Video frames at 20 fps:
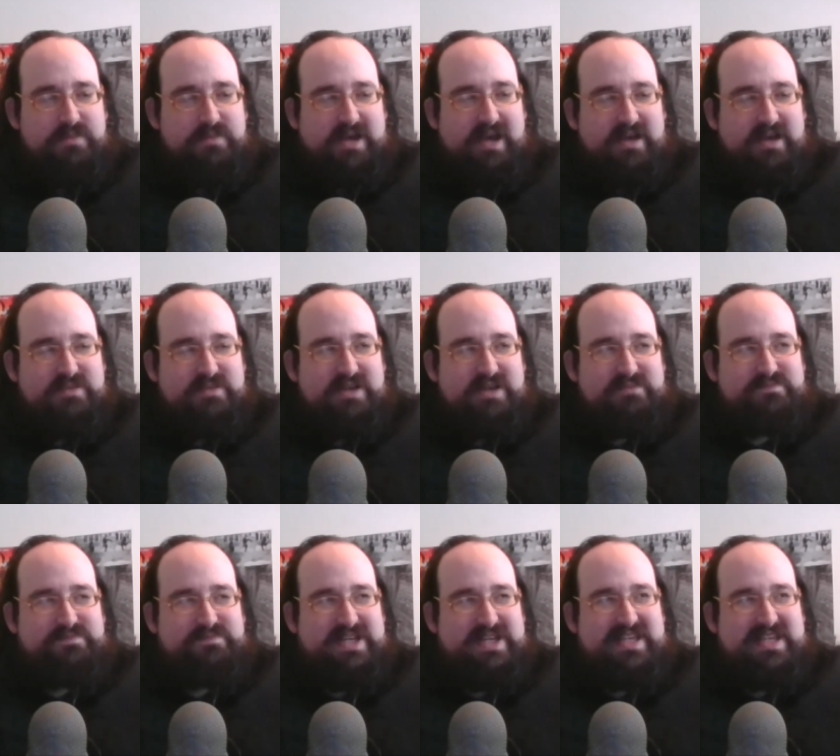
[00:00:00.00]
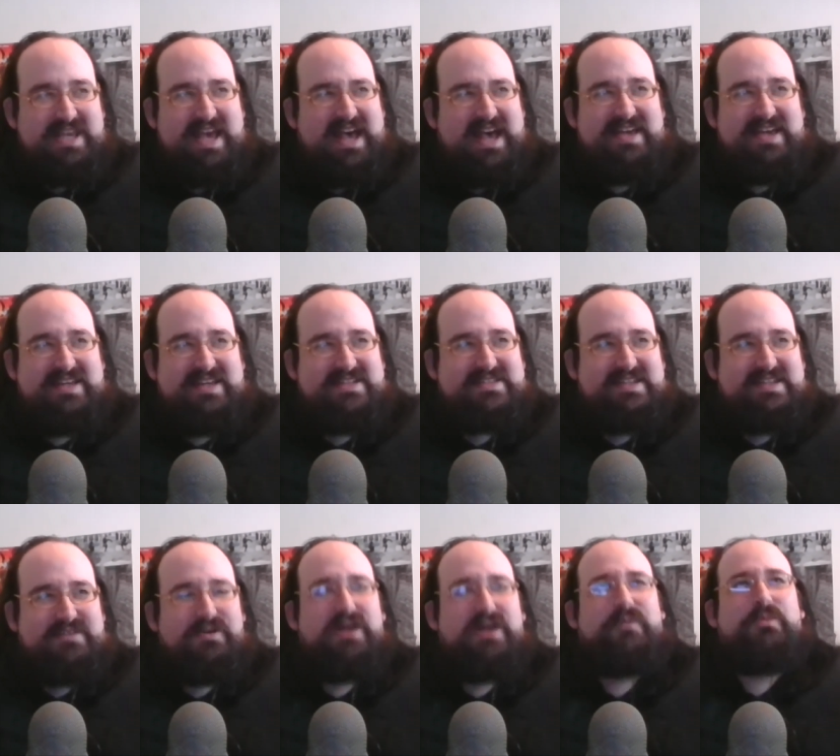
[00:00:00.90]
uh, uh, but yeah, it's
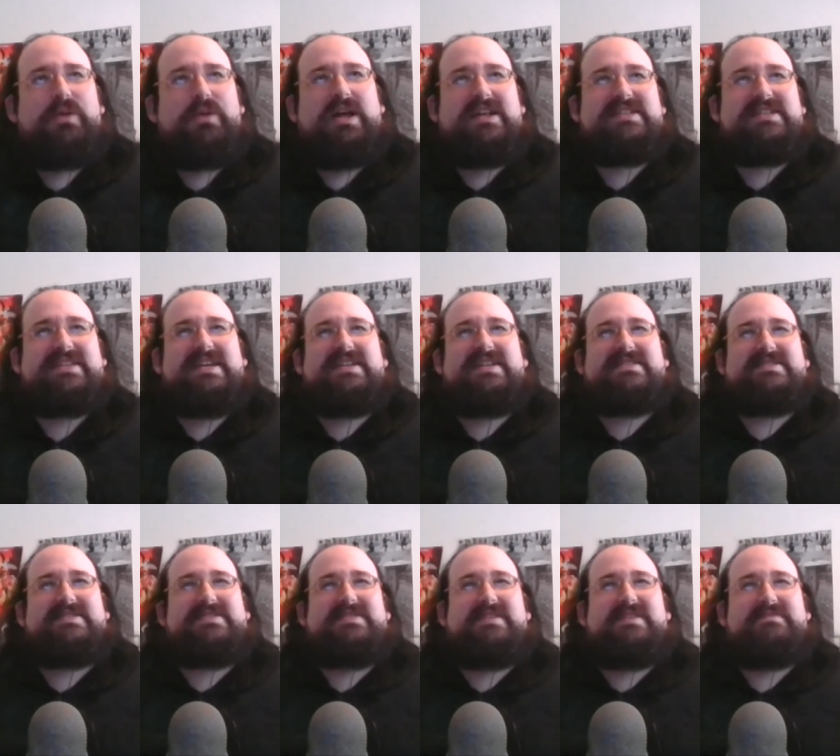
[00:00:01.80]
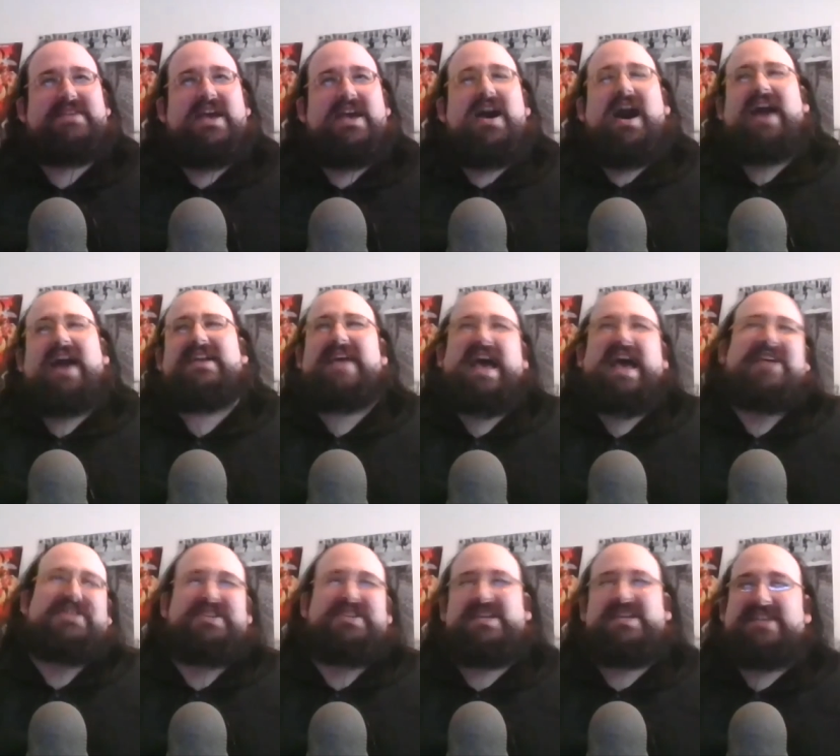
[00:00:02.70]
well, well, it's it's
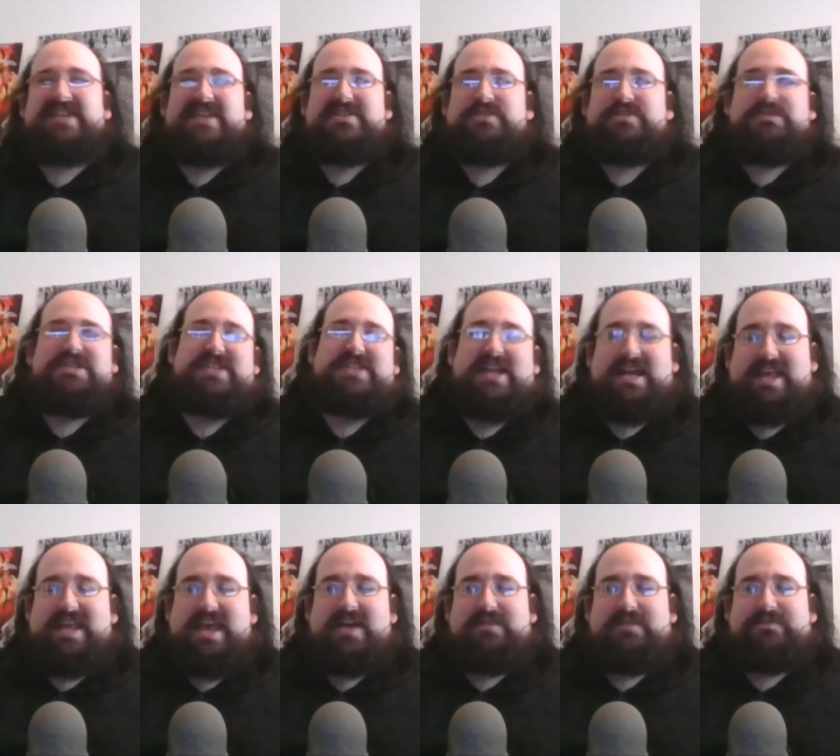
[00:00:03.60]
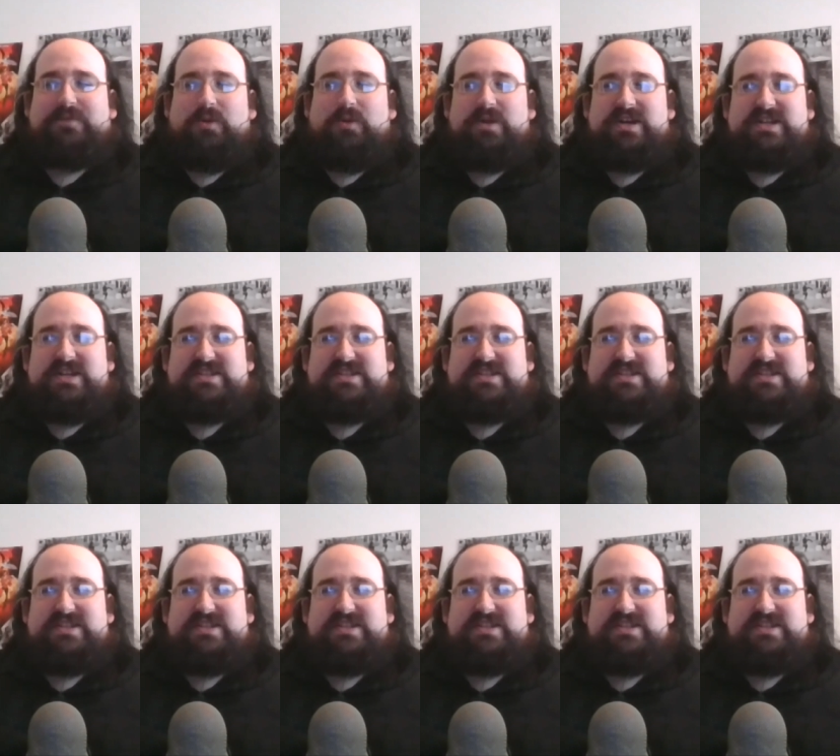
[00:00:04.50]
actually it's not so much that I can't afford it.